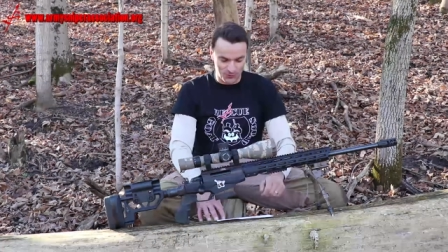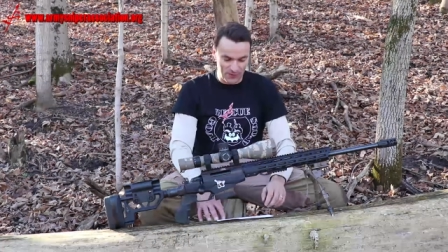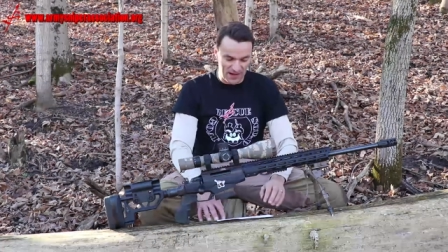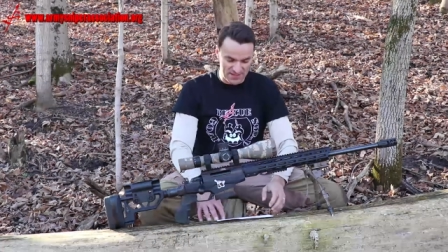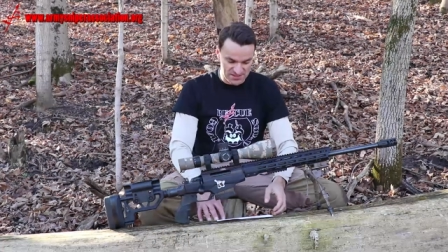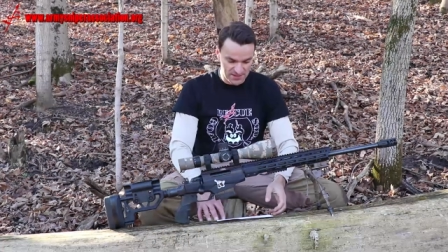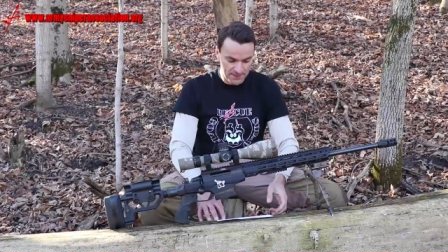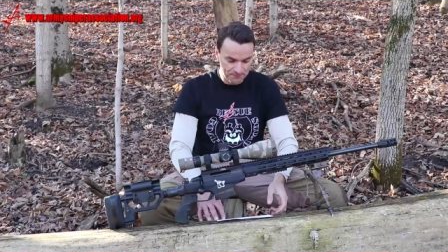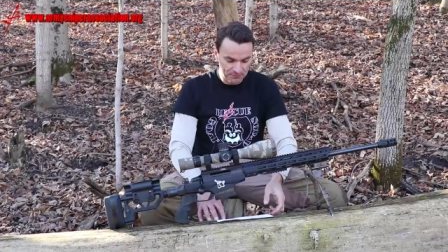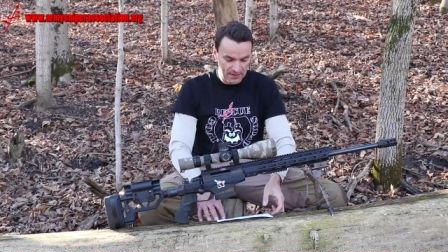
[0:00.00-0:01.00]
to us
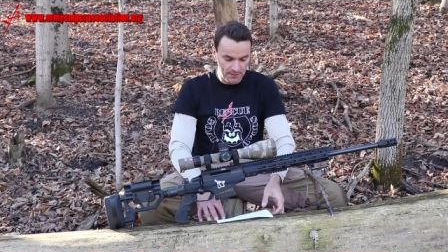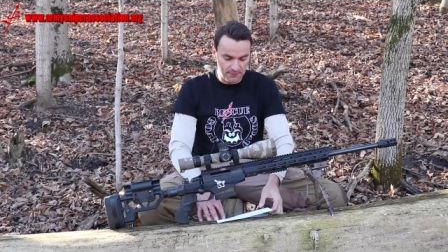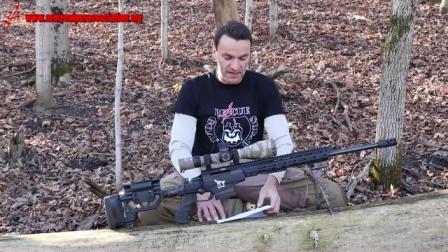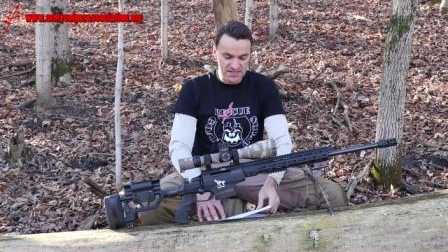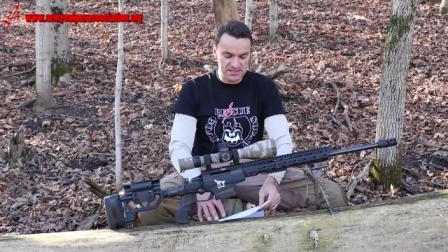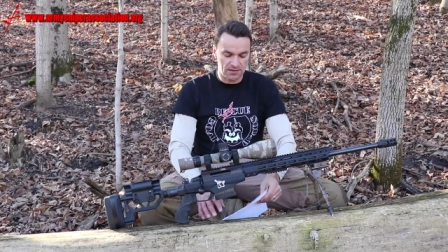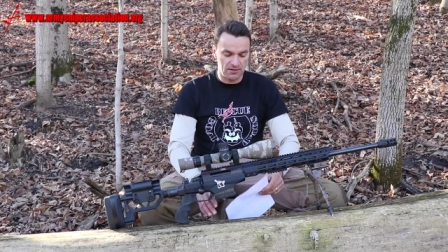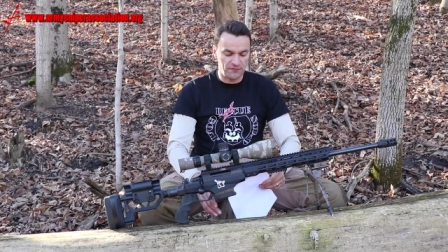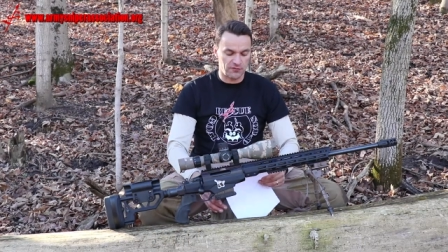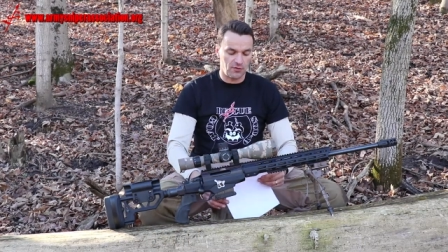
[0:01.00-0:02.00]

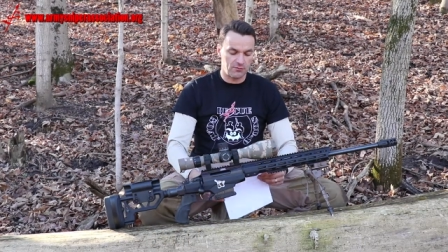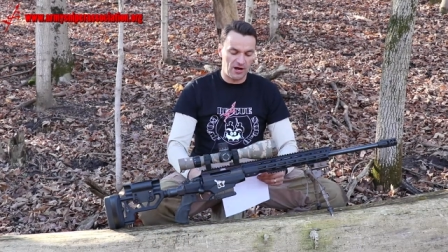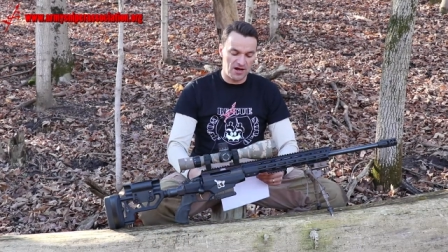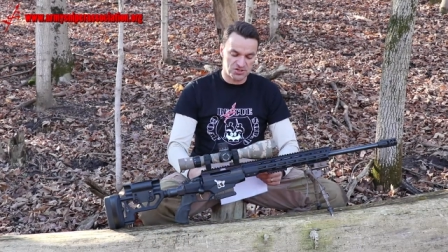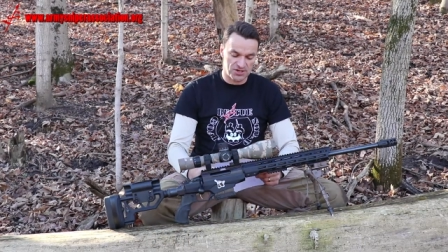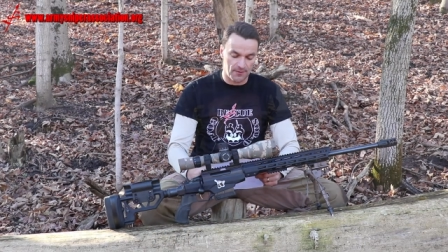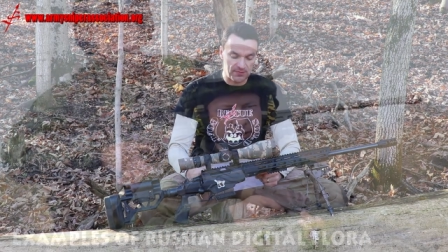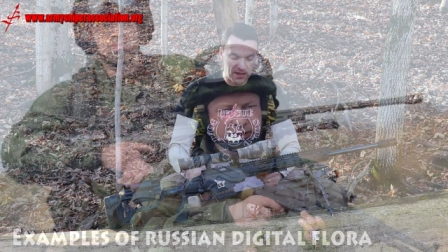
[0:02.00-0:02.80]
basically from Russia